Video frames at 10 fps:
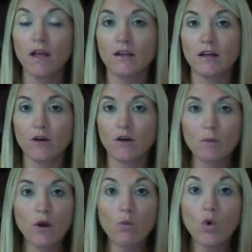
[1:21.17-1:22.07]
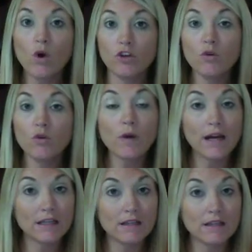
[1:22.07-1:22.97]
Now remember, I want you
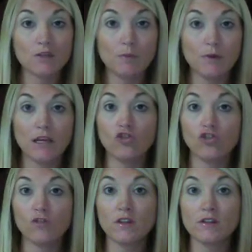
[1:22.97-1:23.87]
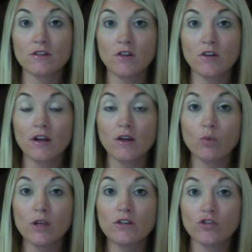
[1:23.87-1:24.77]
writing this speech. This is not a
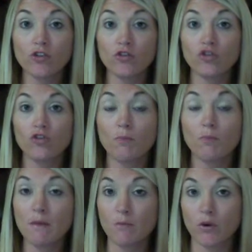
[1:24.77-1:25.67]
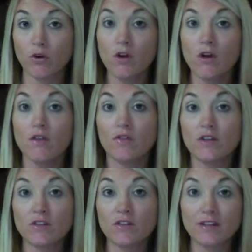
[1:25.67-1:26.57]
research paper.
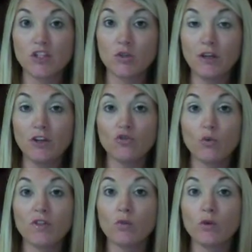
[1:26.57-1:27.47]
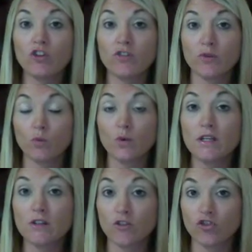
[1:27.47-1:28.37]
This is a speech with a
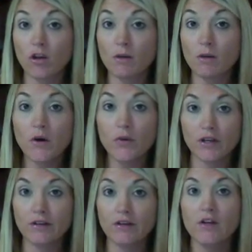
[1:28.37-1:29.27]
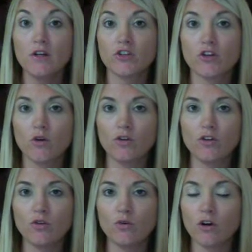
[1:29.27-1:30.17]
research component. So
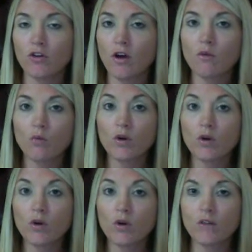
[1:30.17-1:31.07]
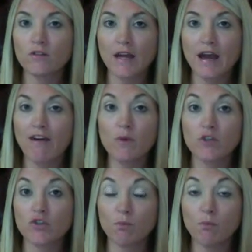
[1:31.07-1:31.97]
you are not required to have
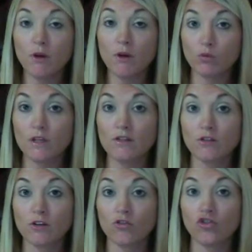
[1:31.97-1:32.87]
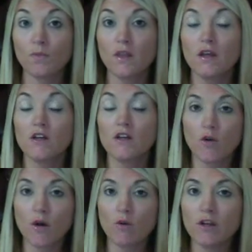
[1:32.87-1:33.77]
much research. So
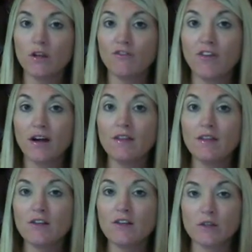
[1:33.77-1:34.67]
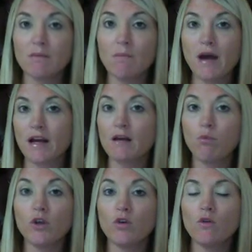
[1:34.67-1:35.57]
I want you to find that source and back up
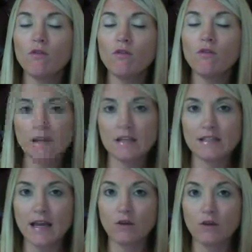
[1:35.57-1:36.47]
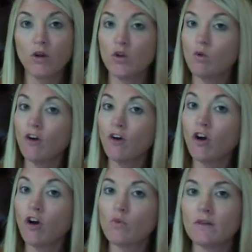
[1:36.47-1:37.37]
what you've already said, what you've
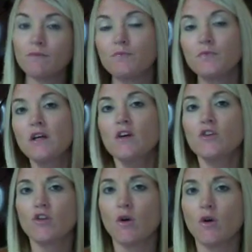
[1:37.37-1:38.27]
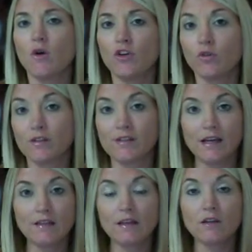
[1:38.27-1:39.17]
already written. So you'll
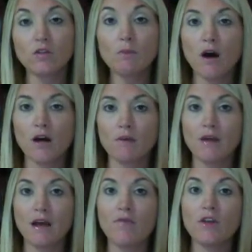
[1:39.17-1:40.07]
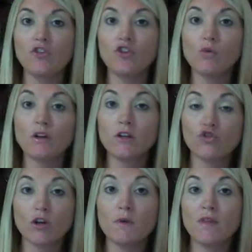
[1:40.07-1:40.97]
cite that at the bottom, and then you will
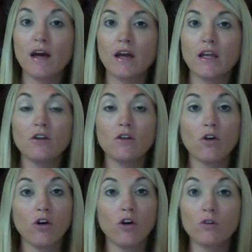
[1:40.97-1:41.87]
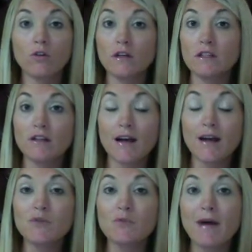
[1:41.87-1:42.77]
attribute that. In an article in
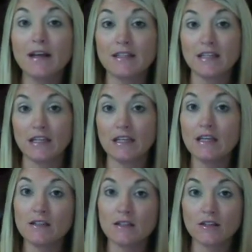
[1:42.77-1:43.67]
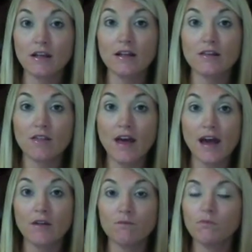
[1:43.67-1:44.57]
Times Magazine, it states
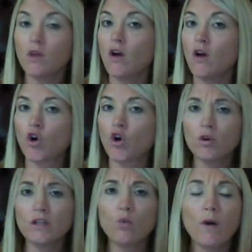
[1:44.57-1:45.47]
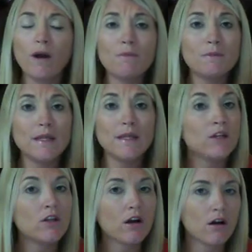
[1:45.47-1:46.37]
that. According to
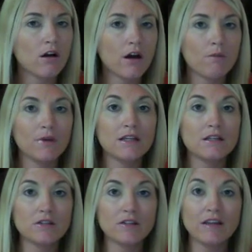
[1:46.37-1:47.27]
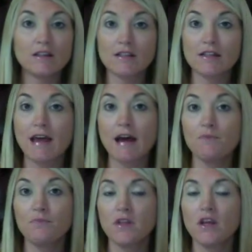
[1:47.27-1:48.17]
WebMD.com, it states that.
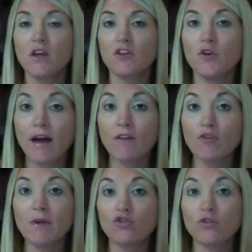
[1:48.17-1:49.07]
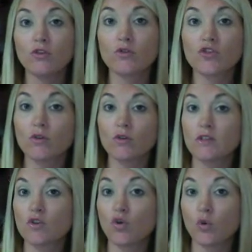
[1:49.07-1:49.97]
You have to make sure your source
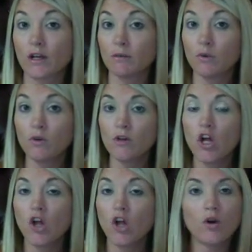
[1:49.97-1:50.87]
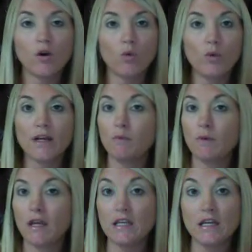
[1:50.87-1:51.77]
is credible, no
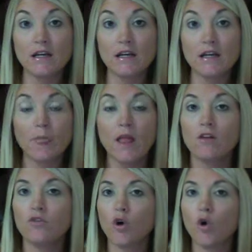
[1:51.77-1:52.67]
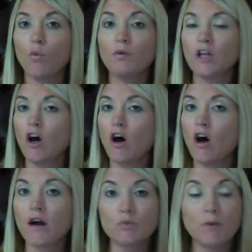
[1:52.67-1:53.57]
Wikipedia, no
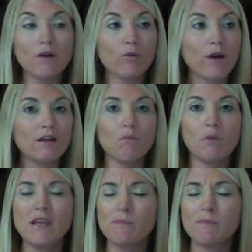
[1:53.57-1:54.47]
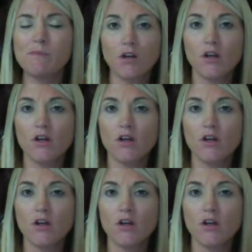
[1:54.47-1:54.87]
blogs by random people.